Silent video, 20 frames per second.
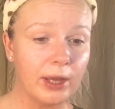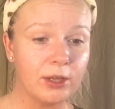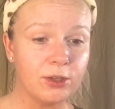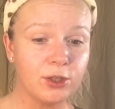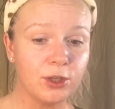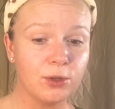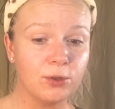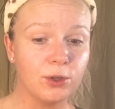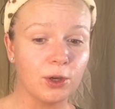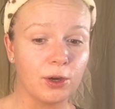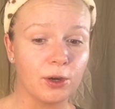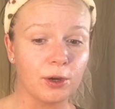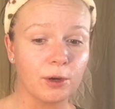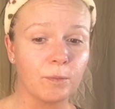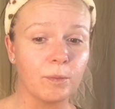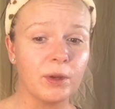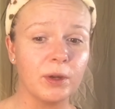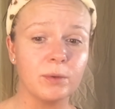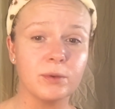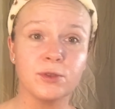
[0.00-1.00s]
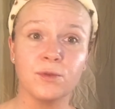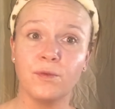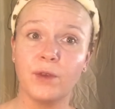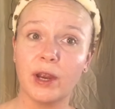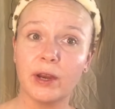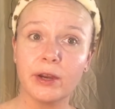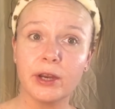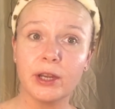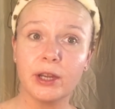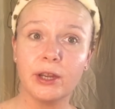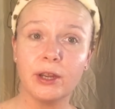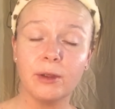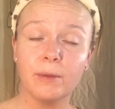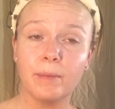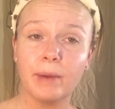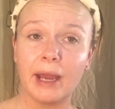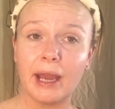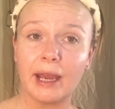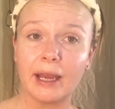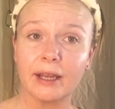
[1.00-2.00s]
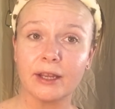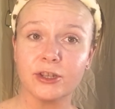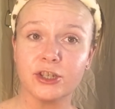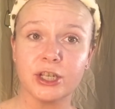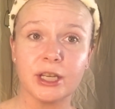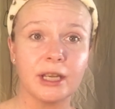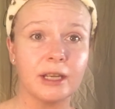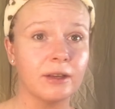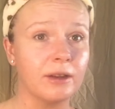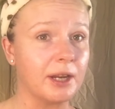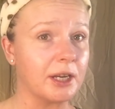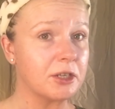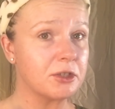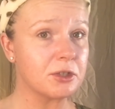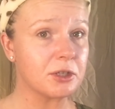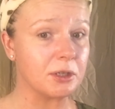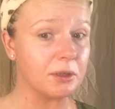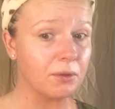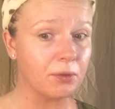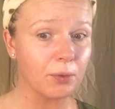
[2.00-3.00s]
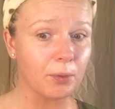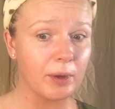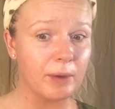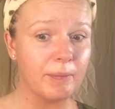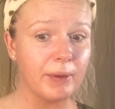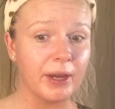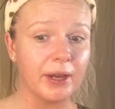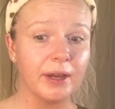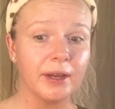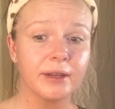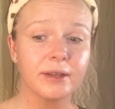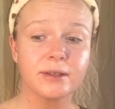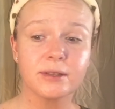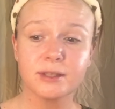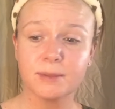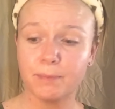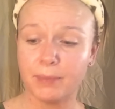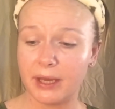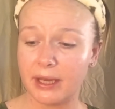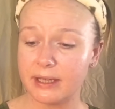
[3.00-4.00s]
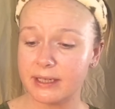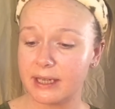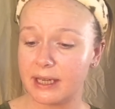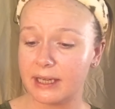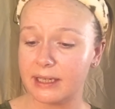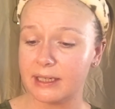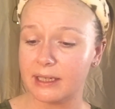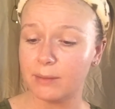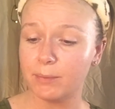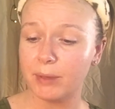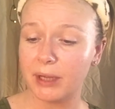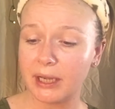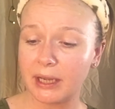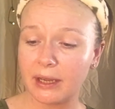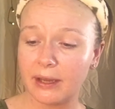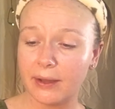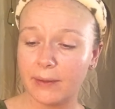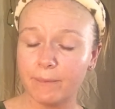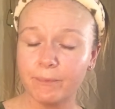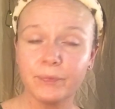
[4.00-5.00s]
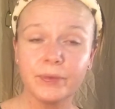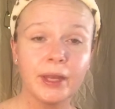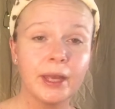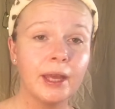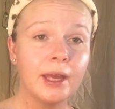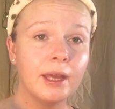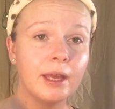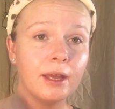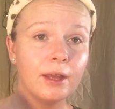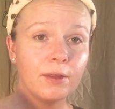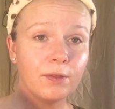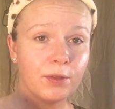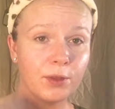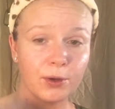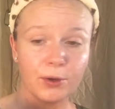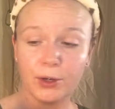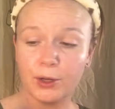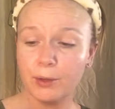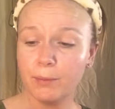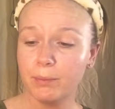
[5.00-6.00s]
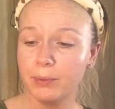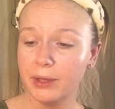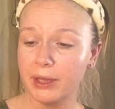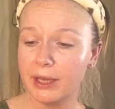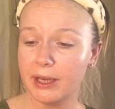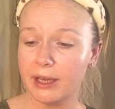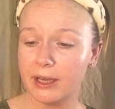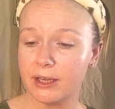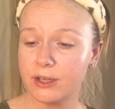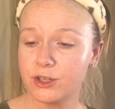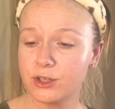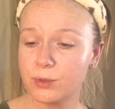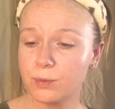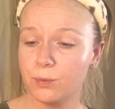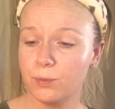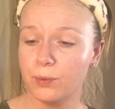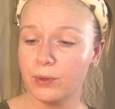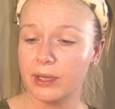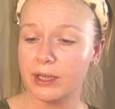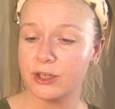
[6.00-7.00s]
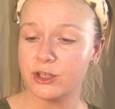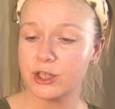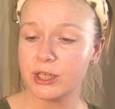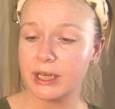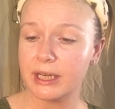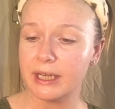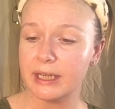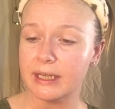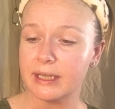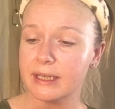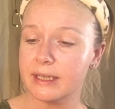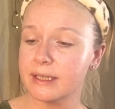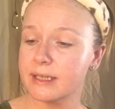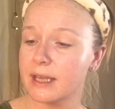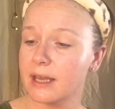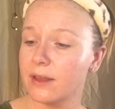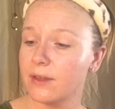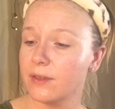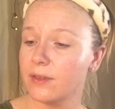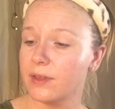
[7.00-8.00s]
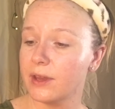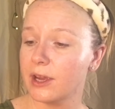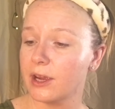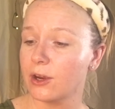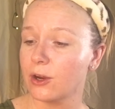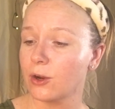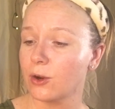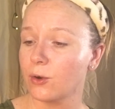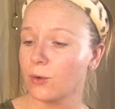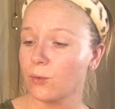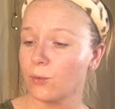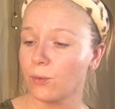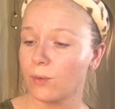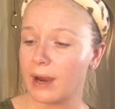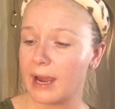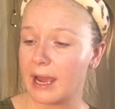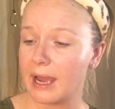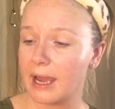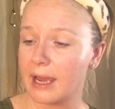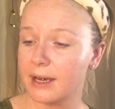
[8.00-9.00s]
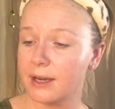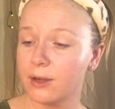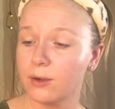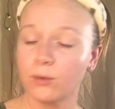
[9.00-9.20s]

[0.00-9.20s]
too dark, but it was very cute packaging, like $2-3. But I did pick up their new blush, which is their Rad